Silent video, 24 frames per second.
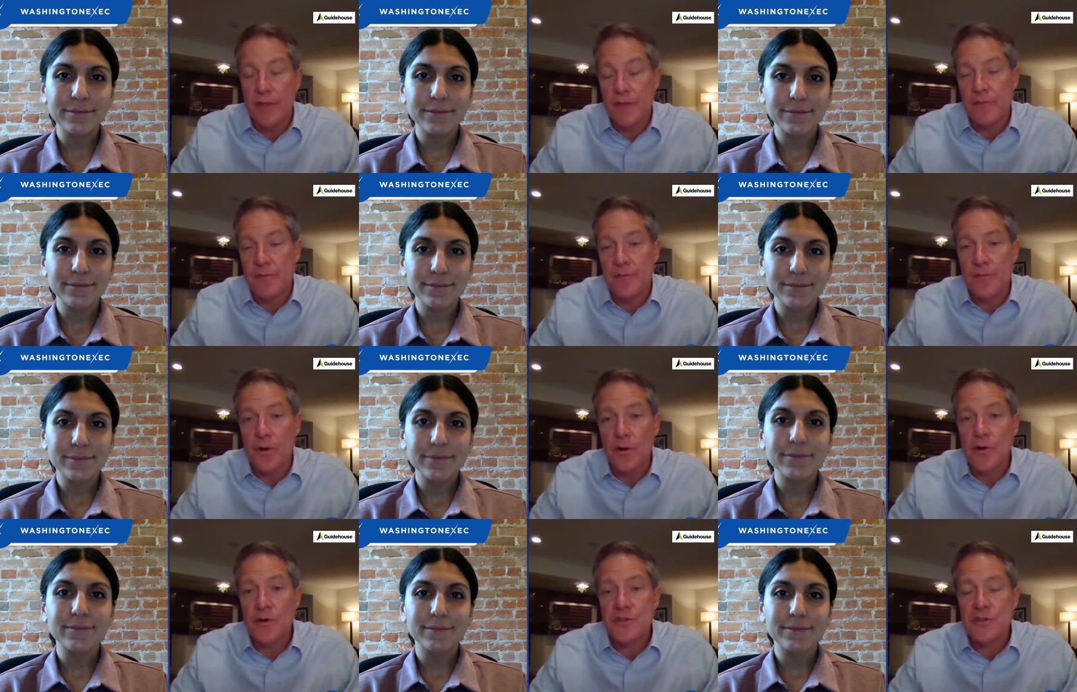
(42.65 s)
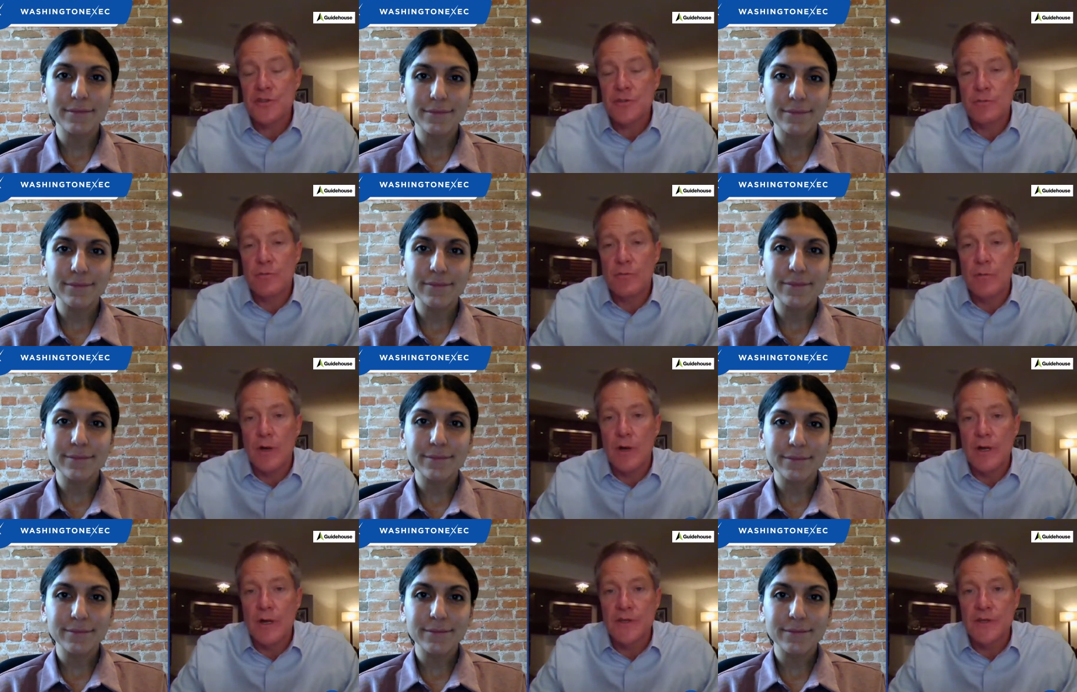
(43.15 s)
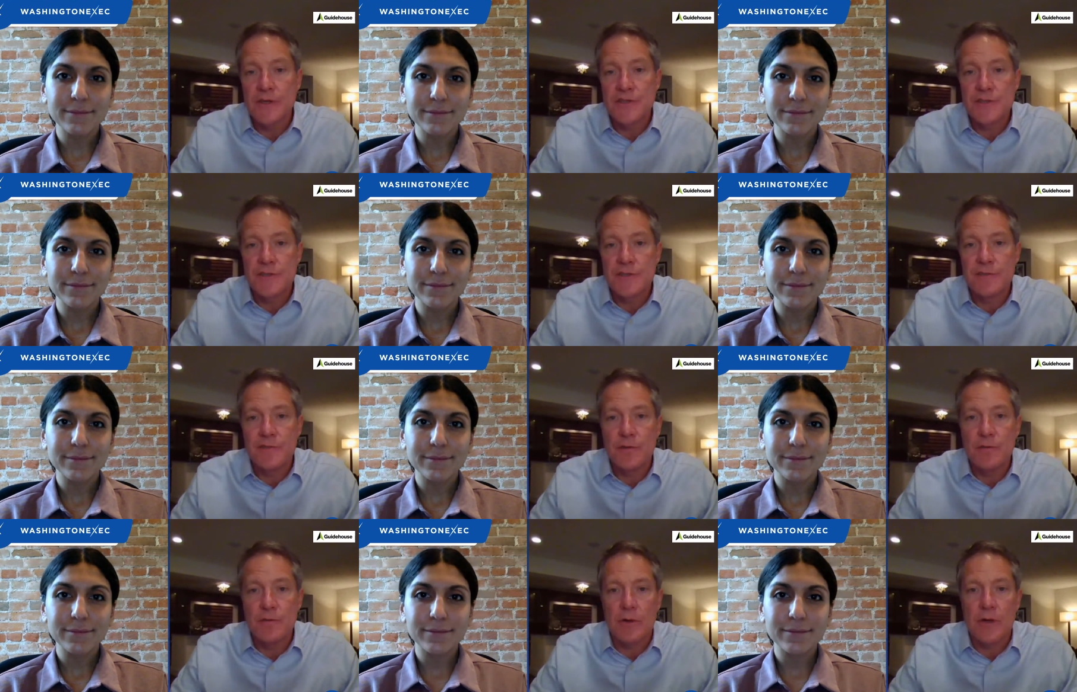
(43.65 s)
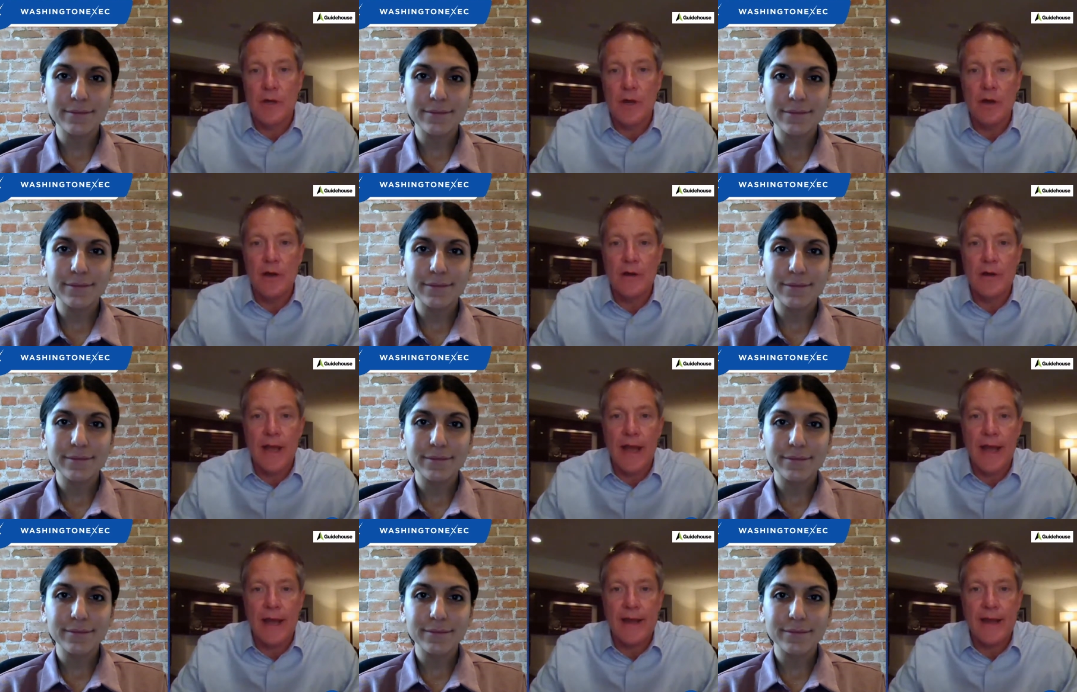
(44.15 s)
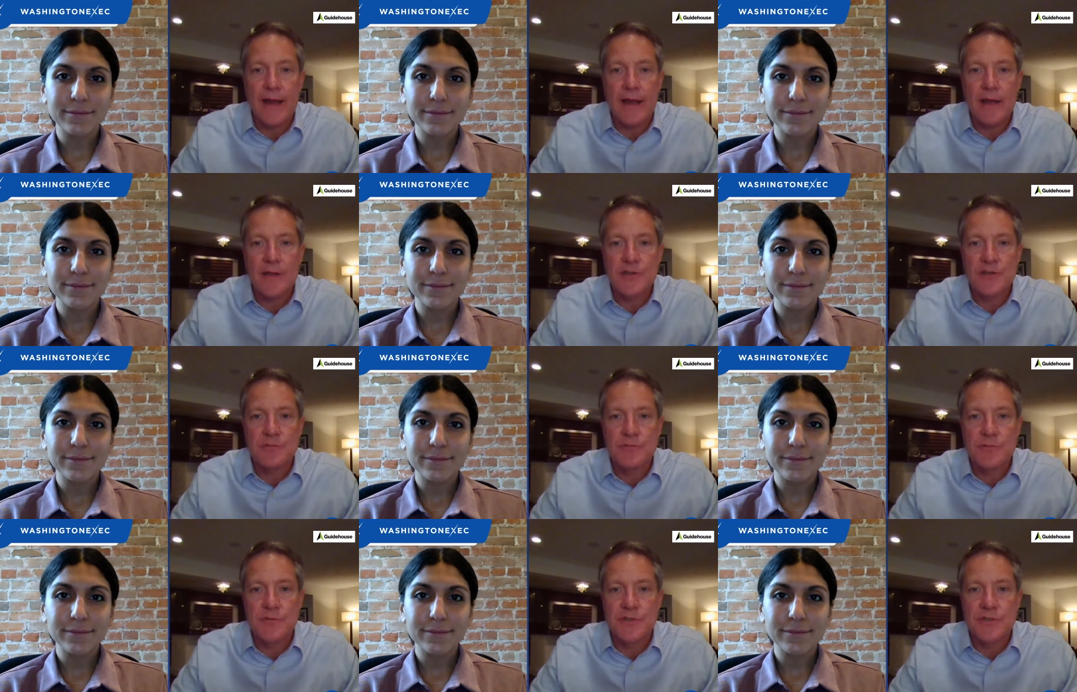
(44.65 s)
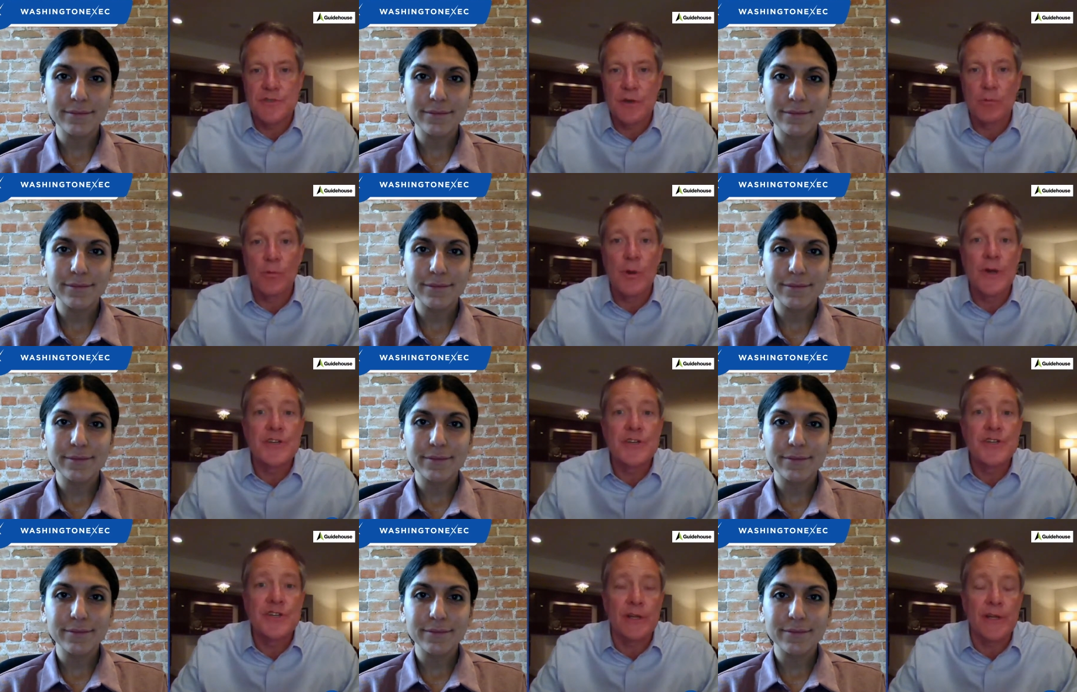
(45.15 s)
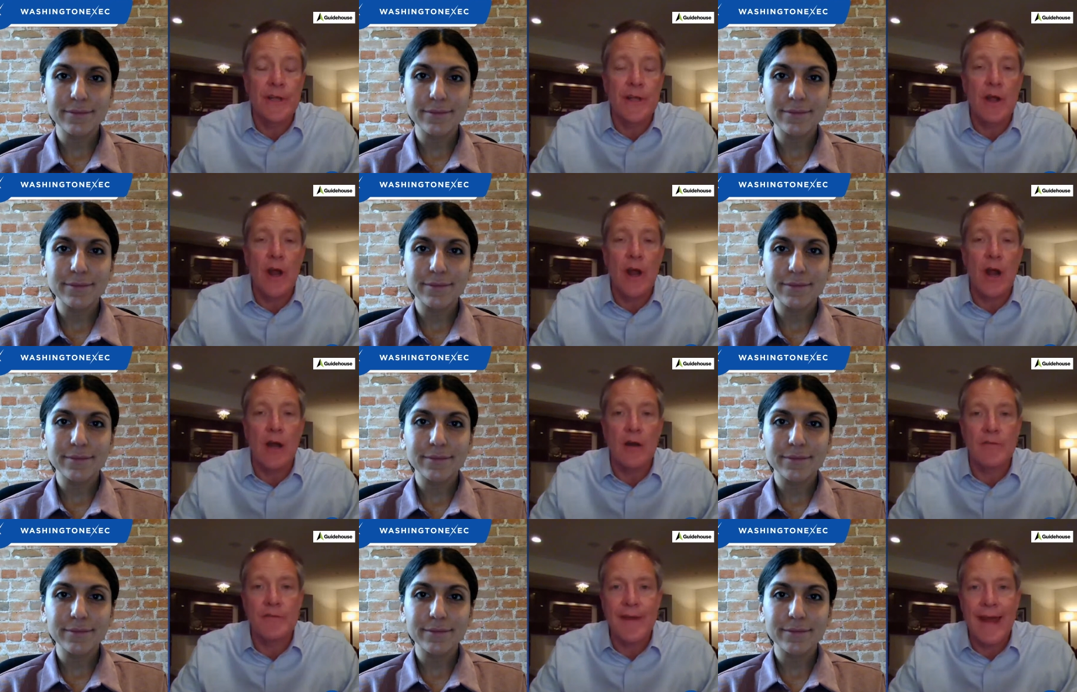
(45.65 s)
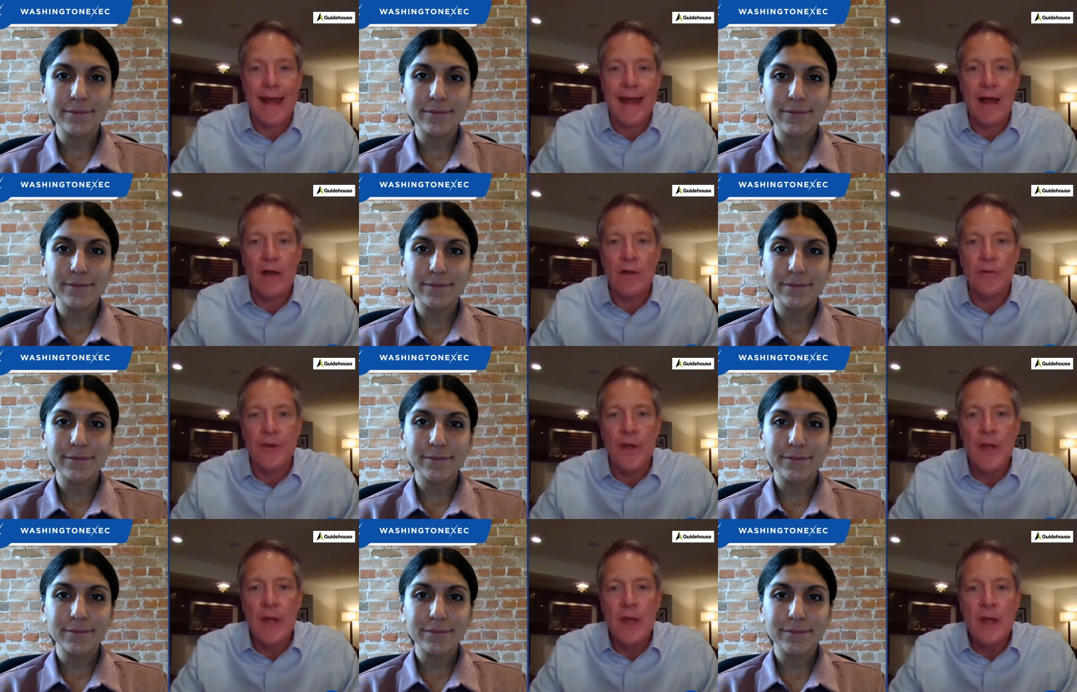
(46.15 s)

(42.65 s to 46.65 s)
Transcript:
Speaker 1: The first was, if you recall, Guidehouse was originally carved out